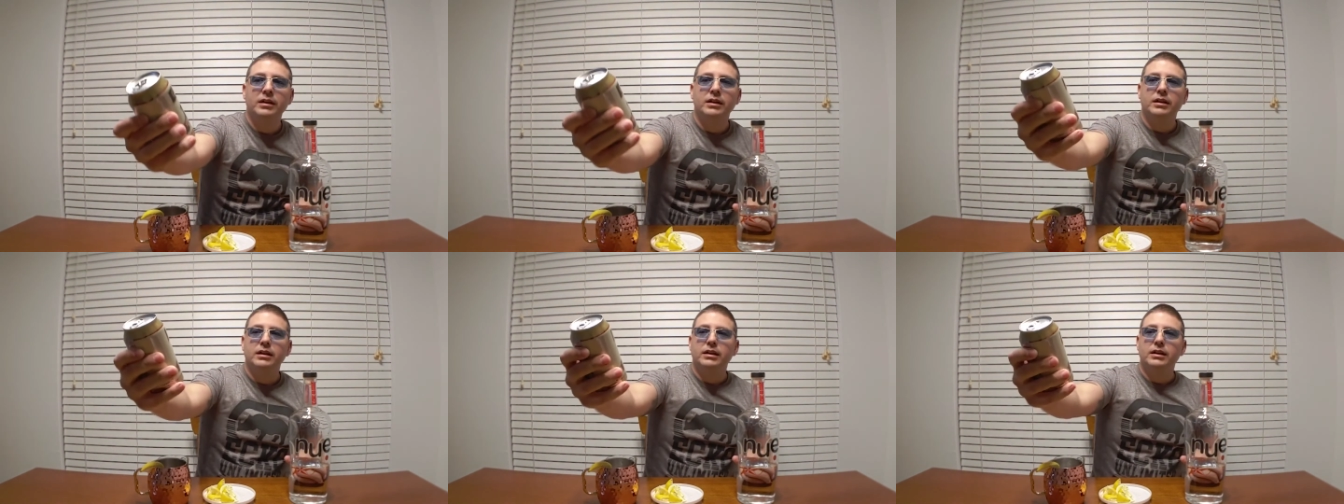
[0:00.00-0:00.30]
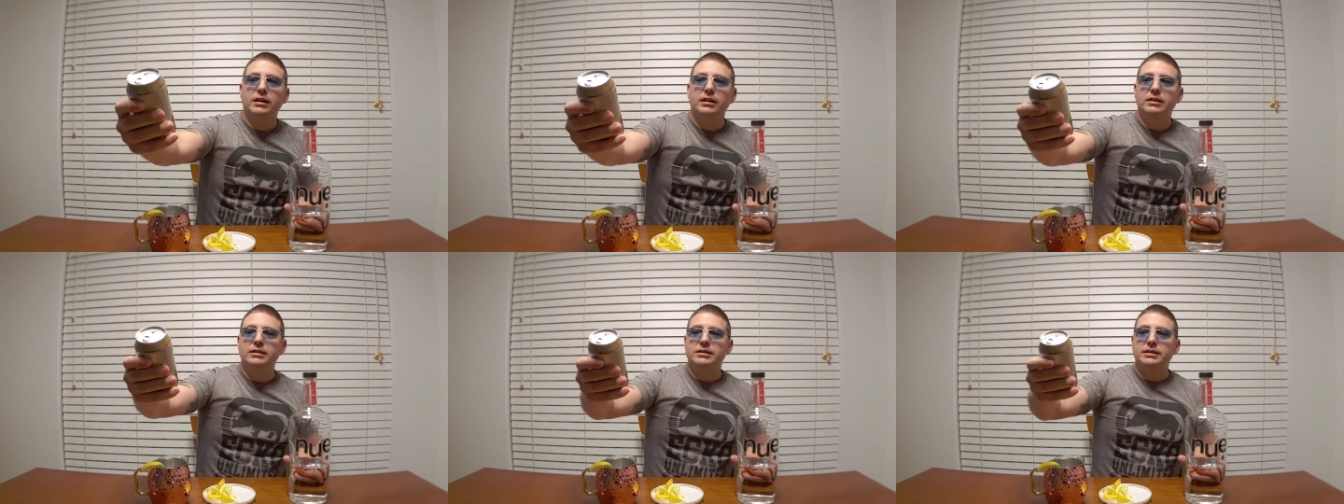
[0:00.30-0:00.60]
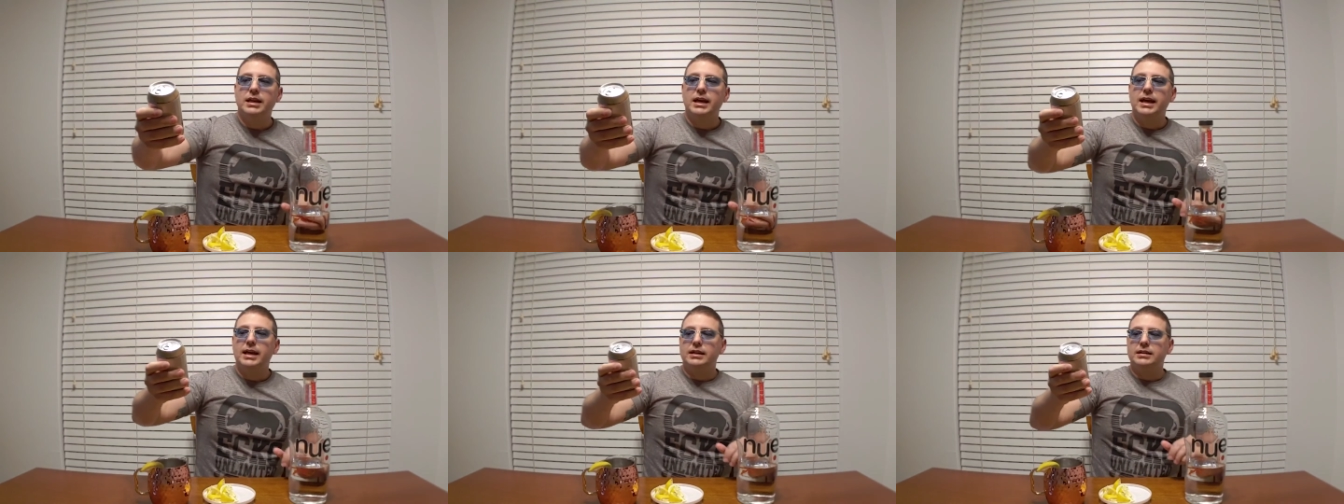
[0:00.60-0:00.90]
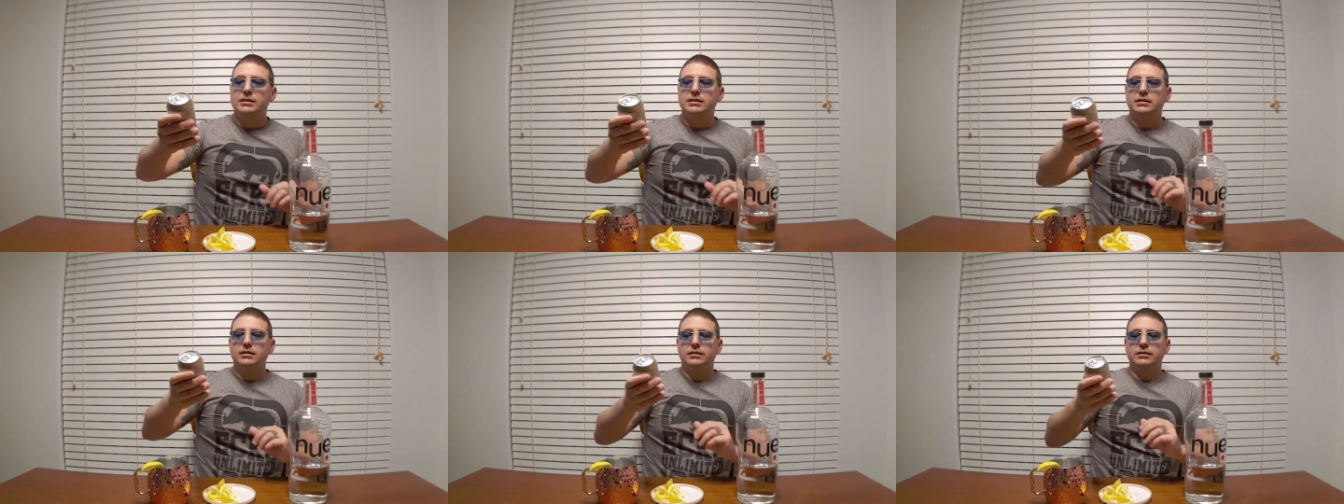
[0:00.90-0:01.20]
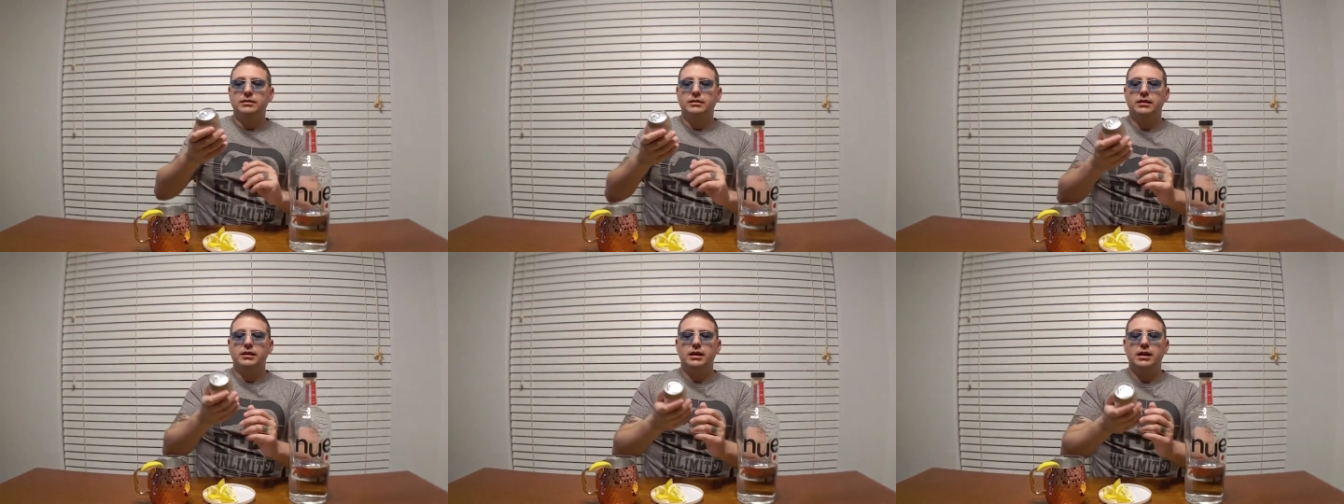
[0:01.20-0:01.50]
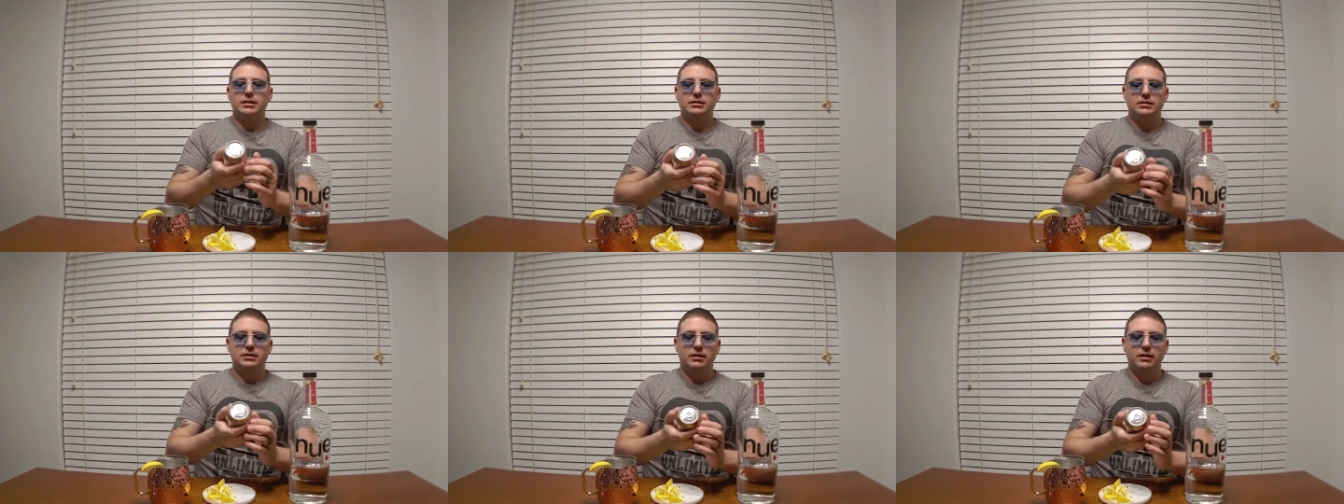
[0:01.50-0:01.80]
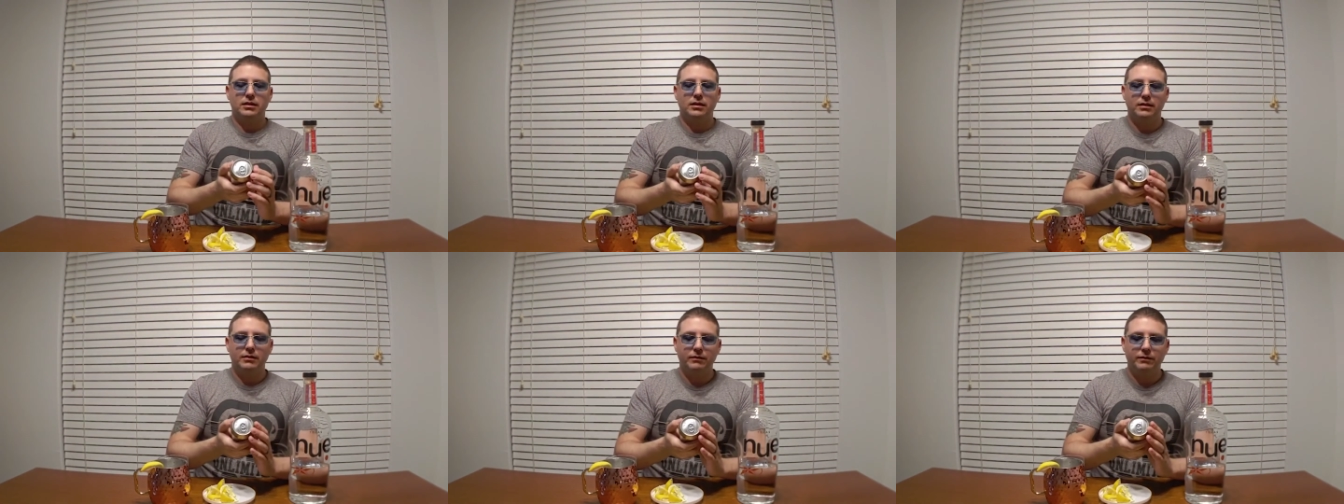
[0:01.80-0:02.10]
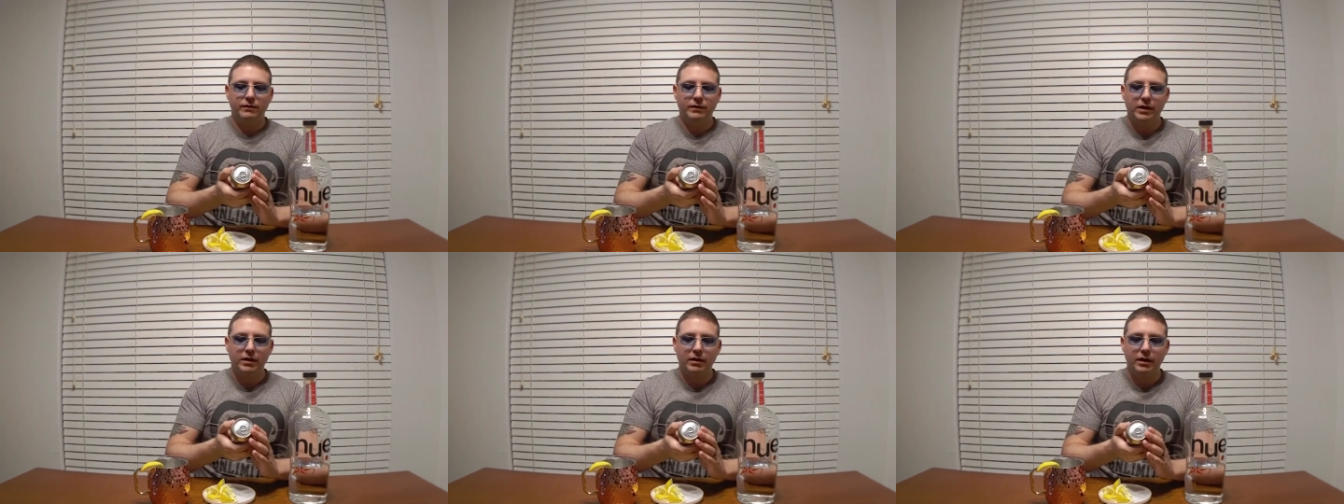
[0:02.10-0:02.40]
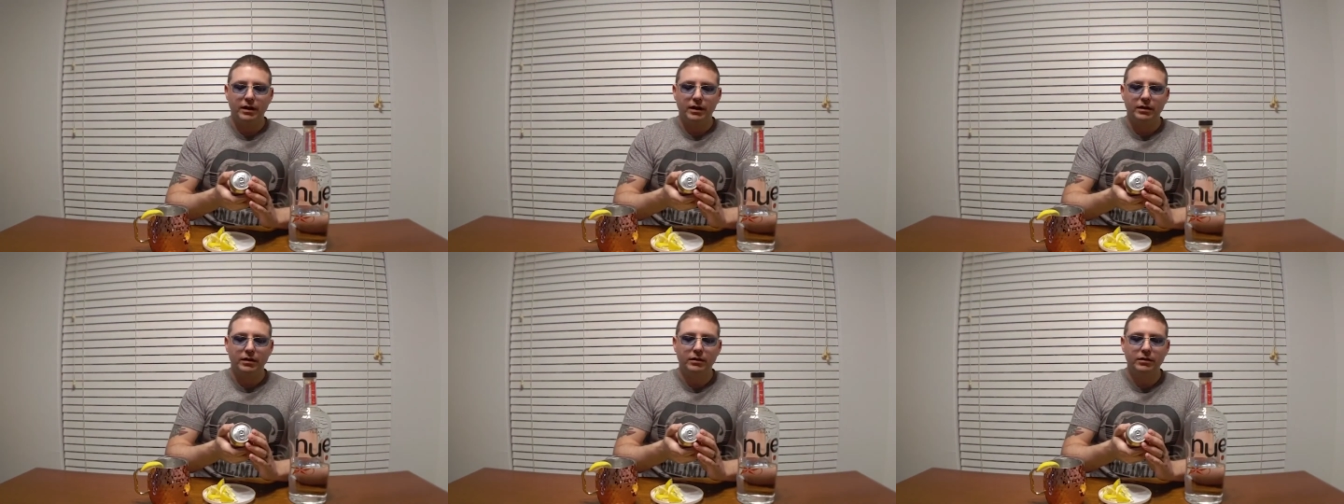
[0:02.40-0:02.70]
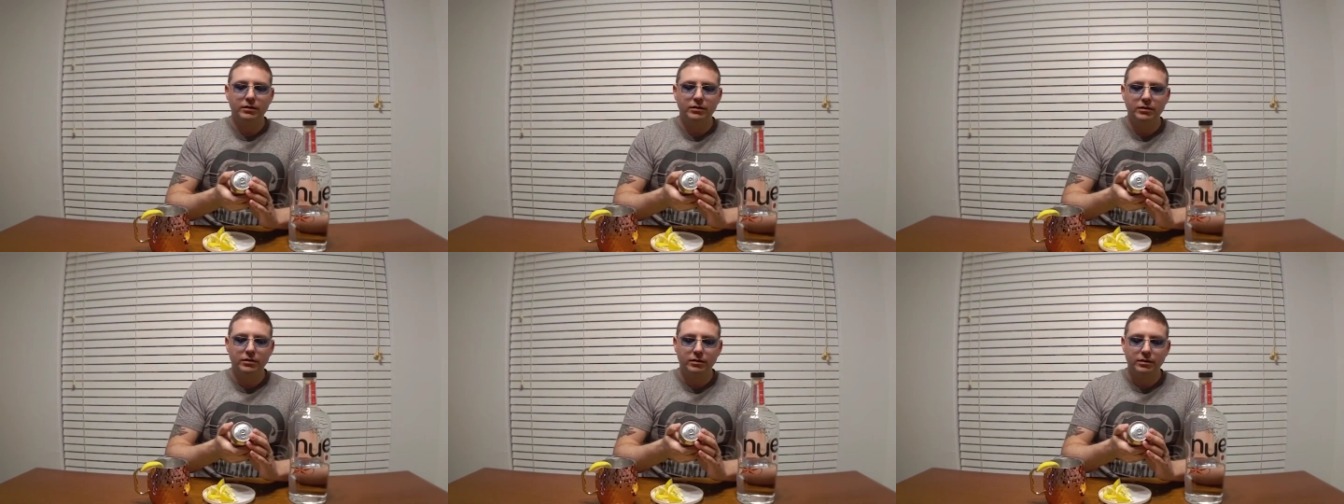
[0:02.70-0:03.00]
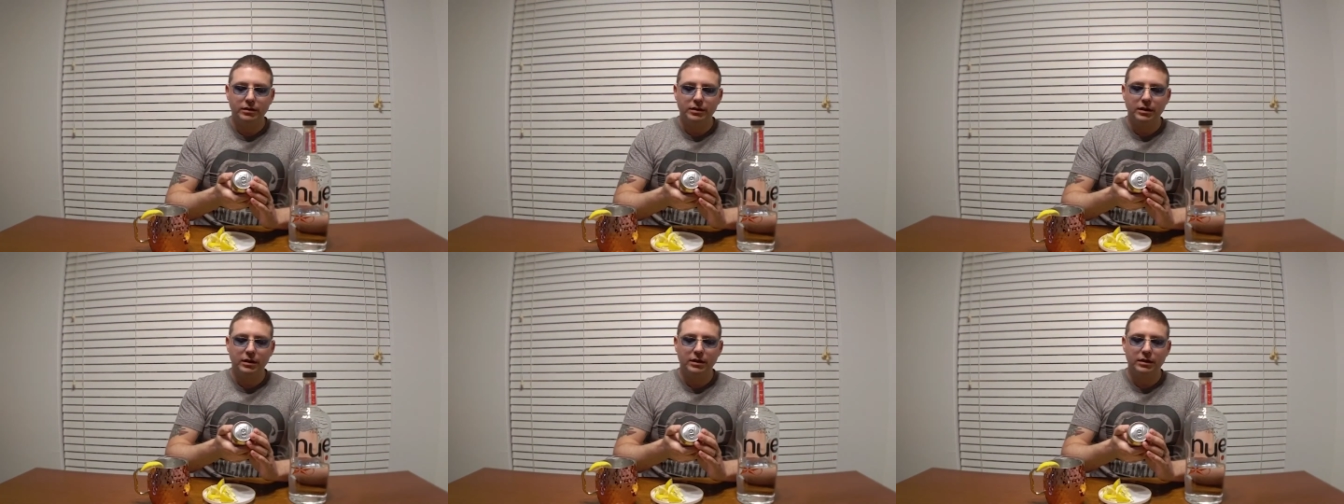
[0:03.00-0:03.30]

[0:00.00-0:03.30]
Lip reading: It is excellent. It has a very good,